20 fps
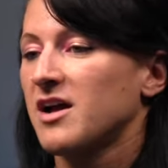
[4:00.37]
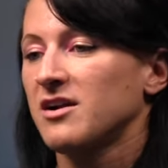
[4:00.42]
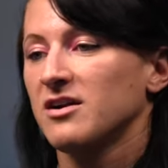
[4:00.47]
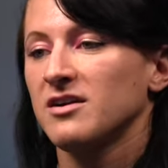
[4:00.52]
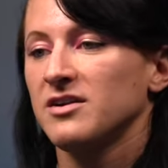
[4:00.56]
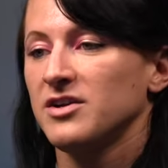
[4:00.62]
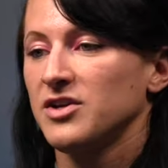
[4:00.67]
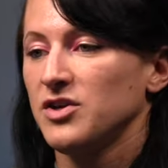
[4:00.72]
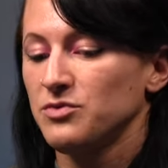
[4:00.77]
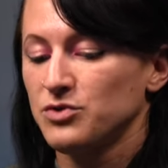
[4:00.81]

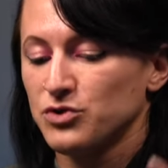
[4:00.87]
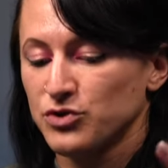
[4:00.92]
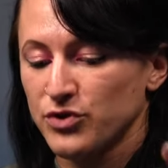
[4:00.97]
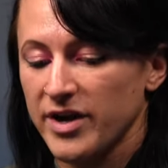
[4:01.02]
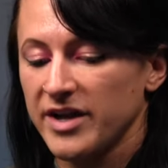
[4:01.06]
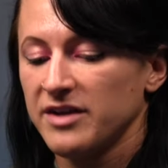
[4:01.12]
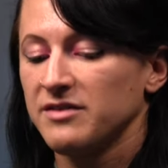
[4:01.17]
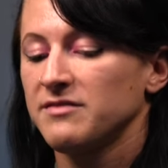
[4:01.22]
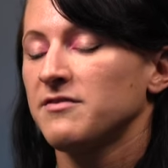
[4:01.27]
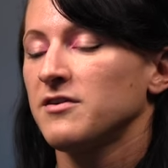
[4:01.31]
matter. You
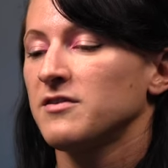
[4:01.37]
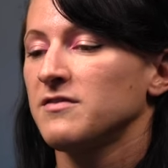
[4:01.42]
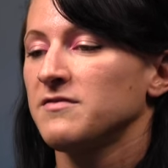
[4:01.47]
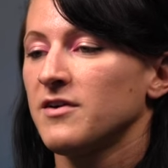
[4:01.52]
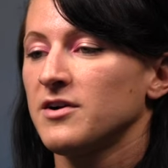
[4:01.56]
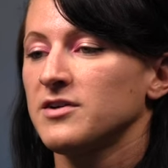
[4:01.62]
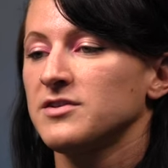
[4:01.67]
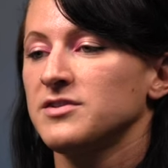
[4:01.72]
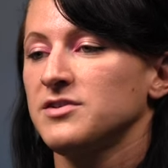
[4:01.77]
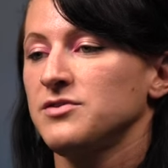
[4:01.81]
train for
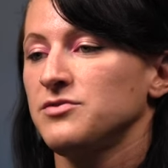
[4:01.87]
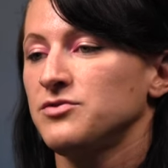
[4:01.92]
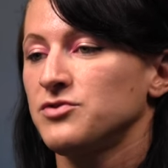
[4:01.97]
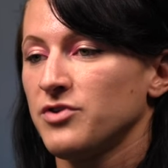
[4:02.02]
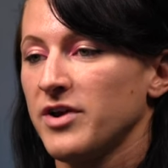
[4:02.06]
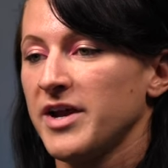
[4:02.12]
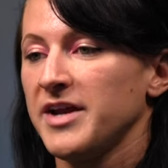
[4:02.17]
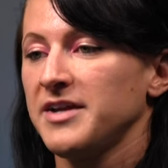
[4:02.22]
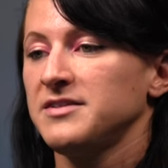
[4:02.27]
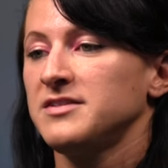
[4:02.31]
first, you
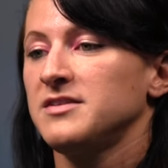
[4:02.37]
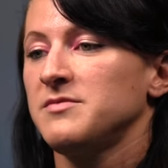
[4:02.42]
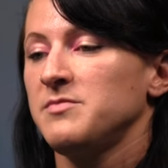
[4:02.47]
train